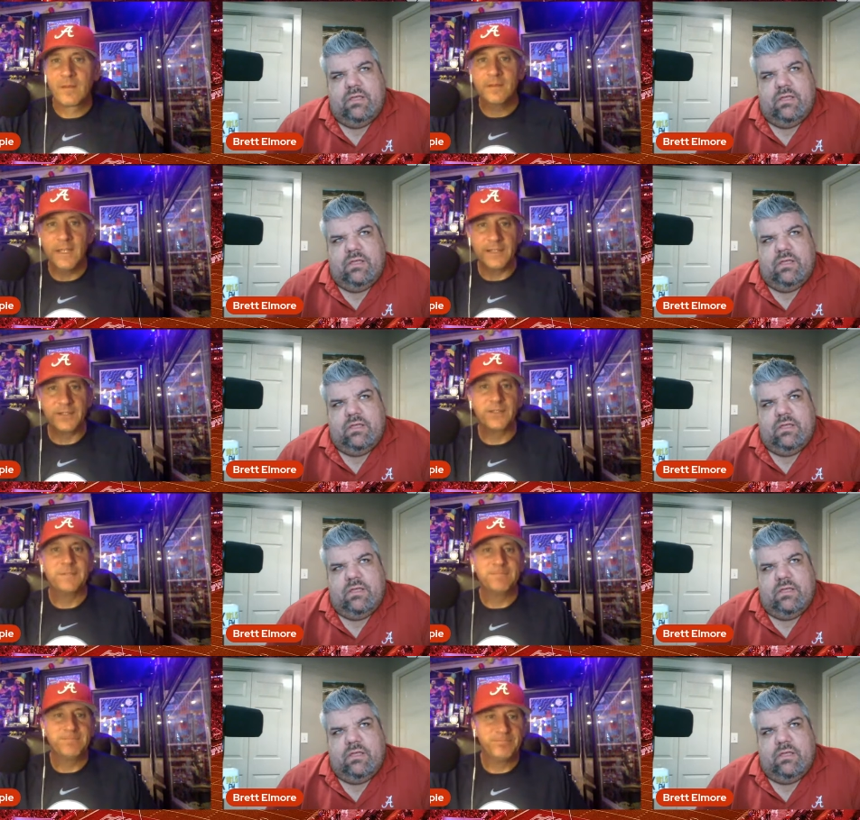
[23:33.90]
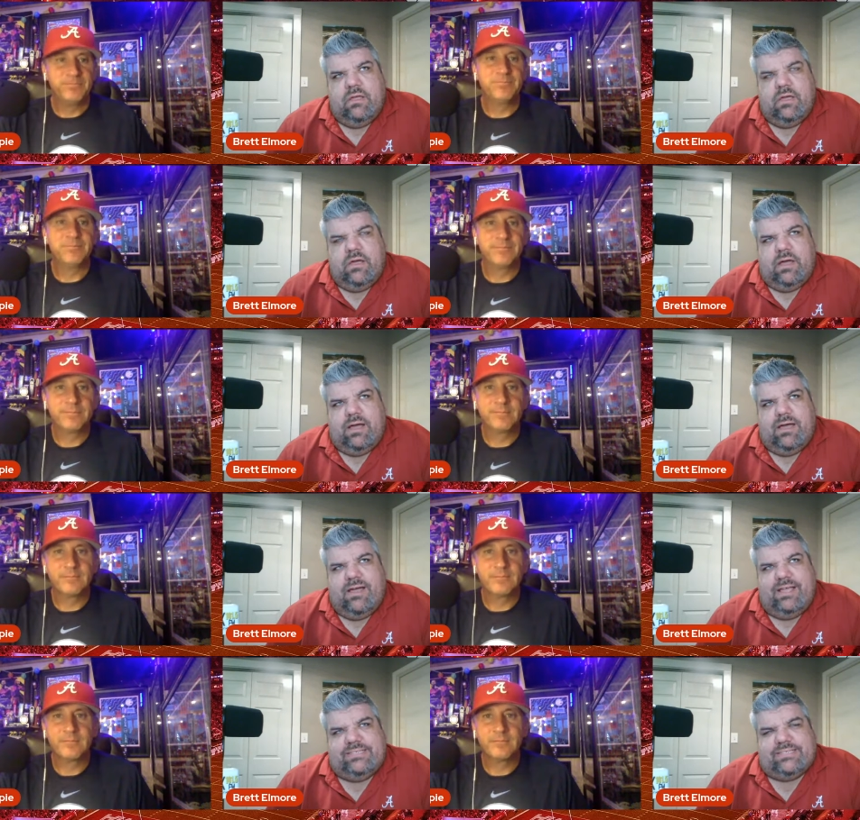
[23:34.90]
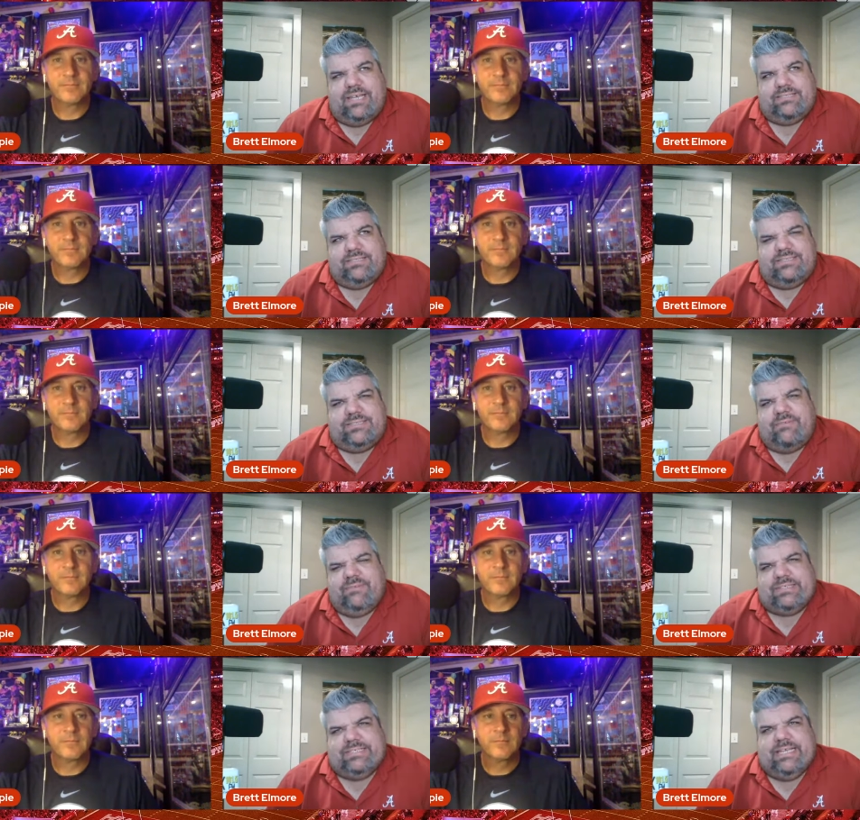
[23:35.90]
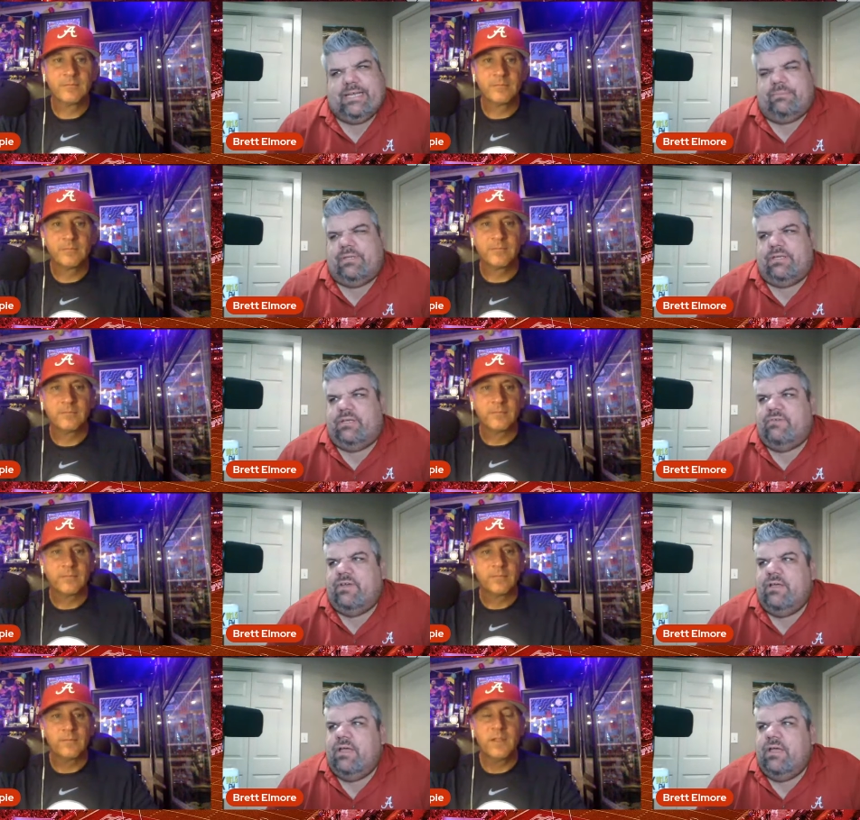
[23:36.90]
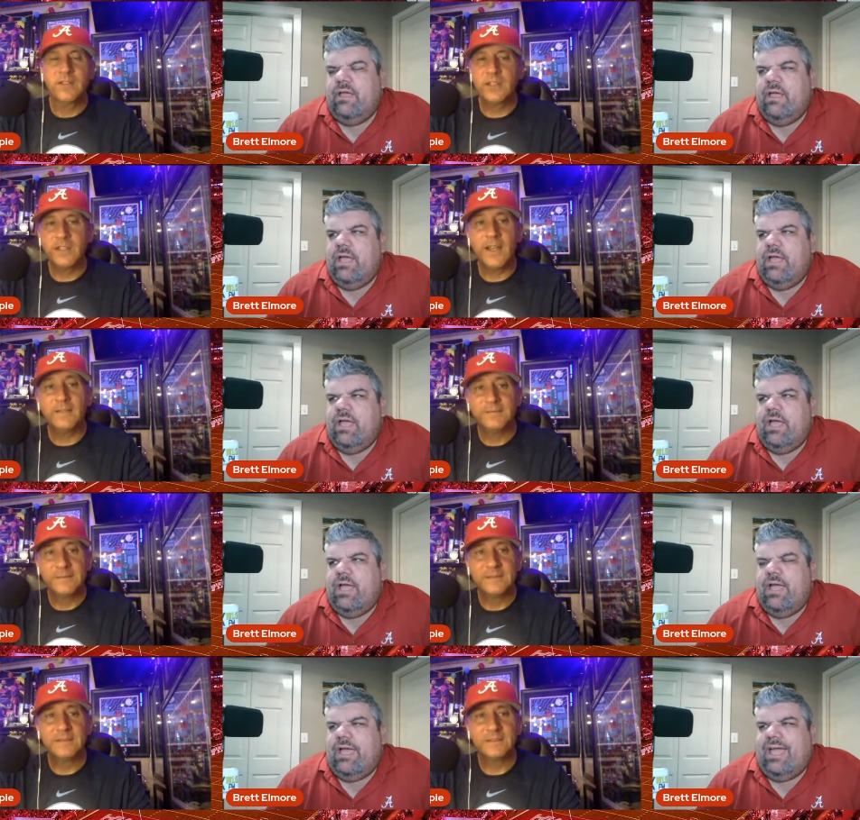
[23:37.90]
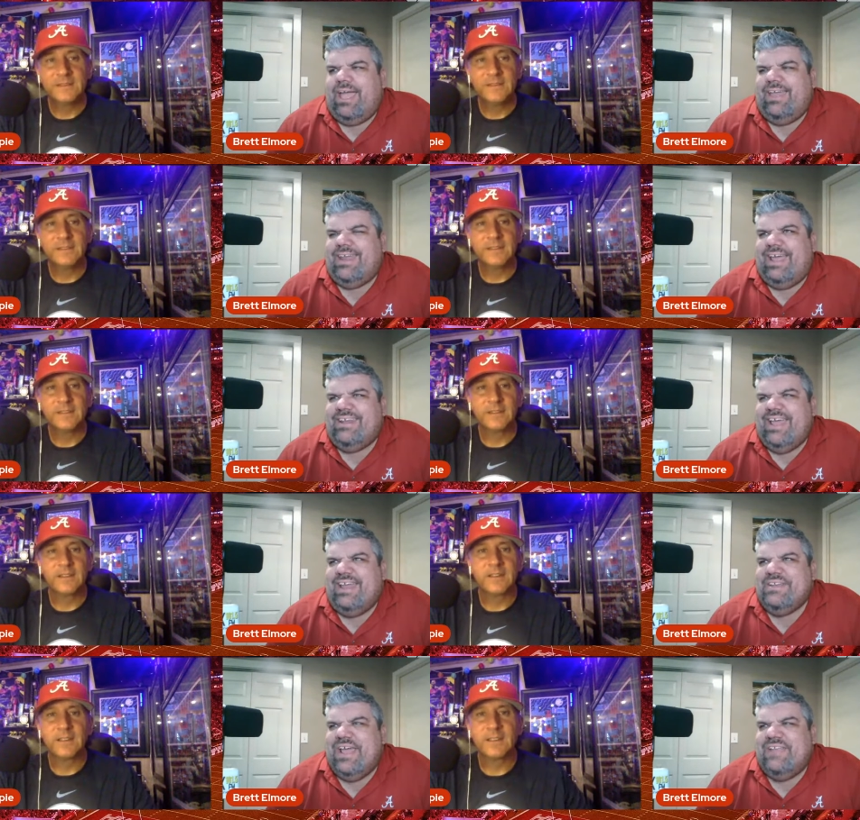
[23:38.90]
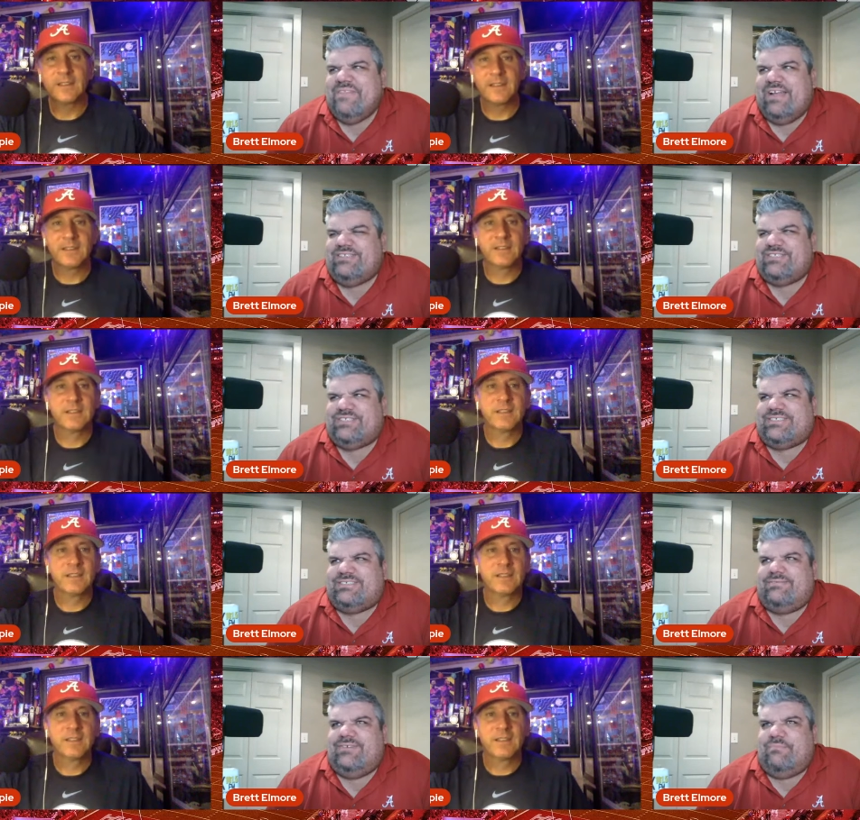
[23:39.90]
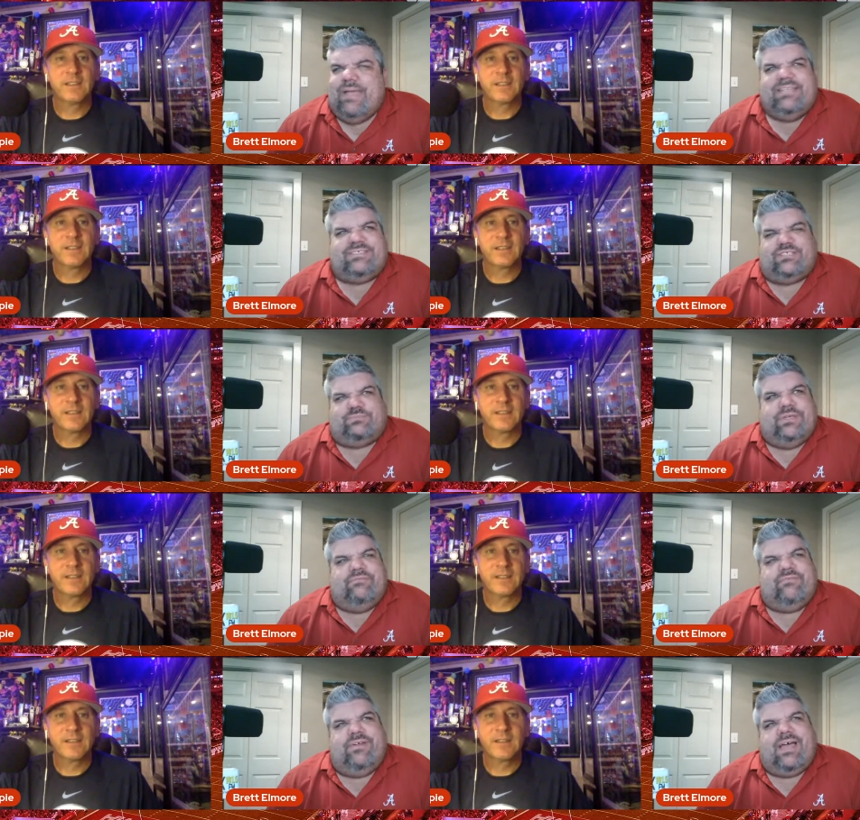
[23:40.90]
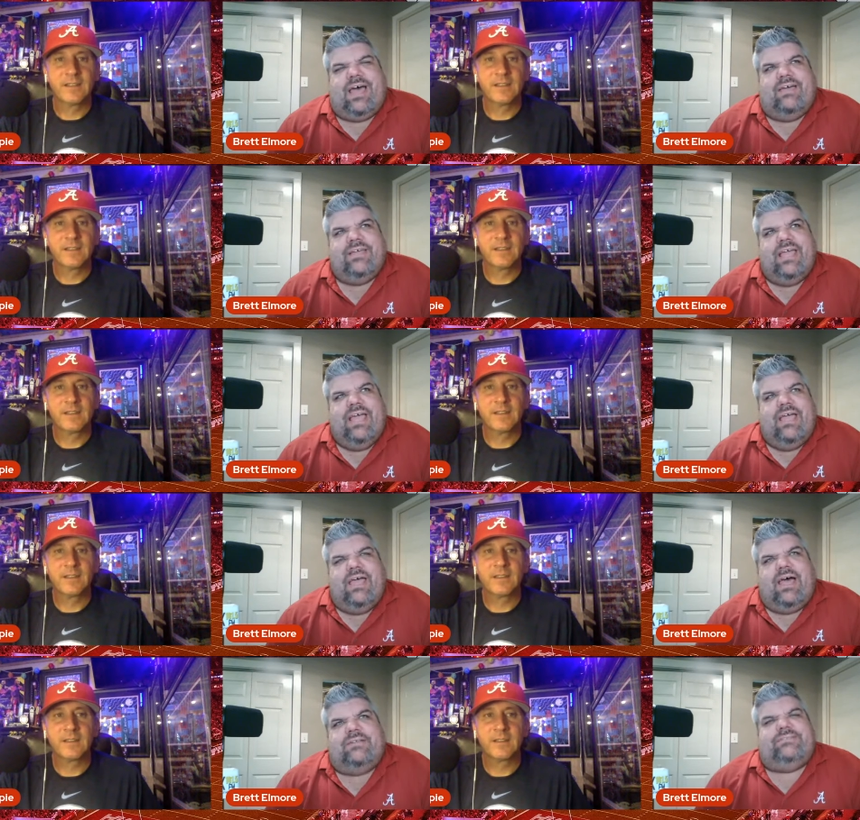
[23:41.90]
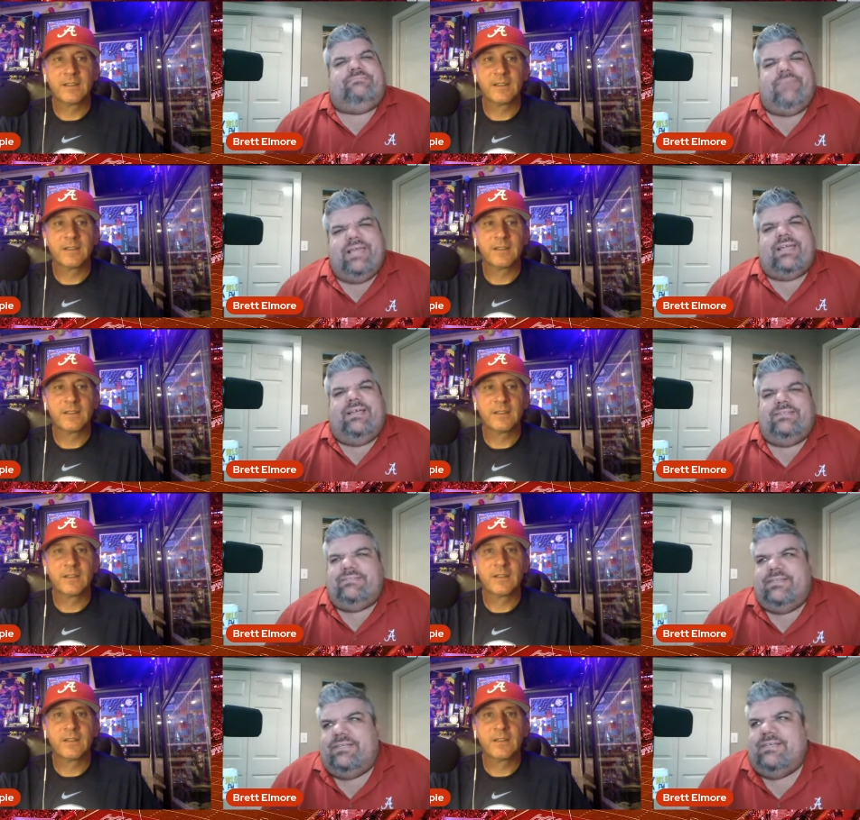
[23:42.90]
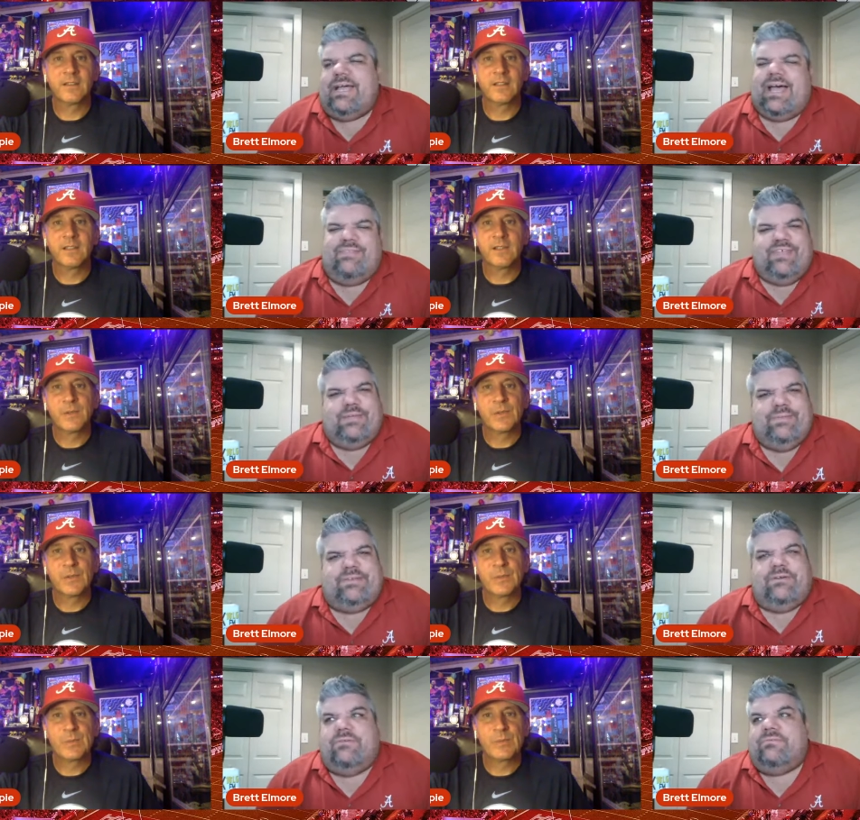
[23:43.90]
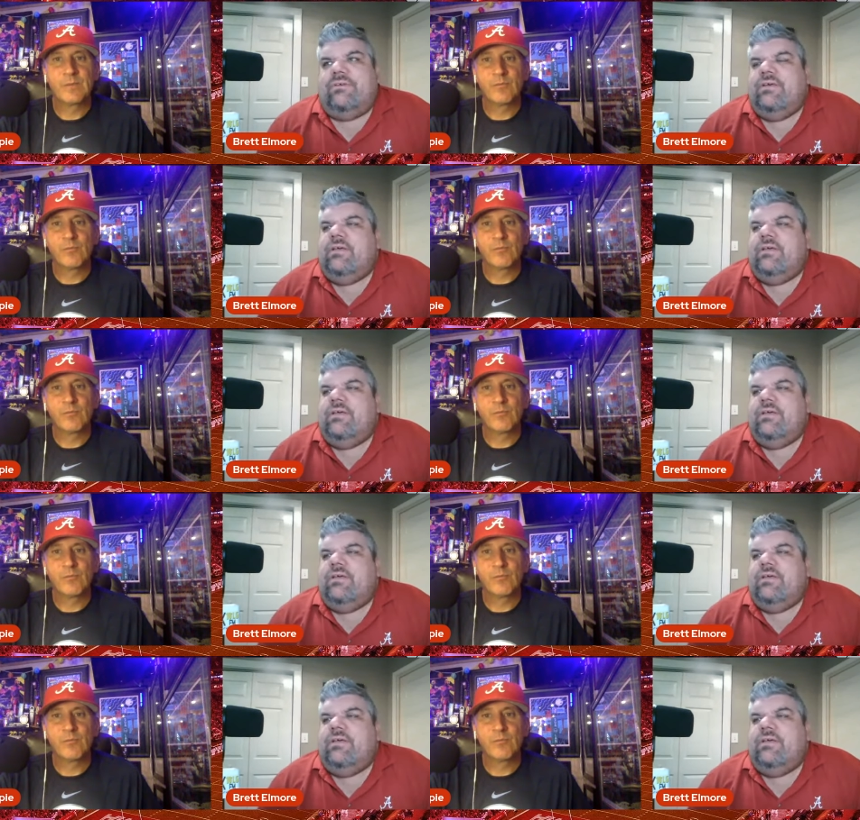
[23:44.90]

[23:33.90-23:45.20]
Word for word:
Speaker 1: Yes. He's like 17, I believe. Yeah. And that just amazes me. Mick, I think I'm getting old.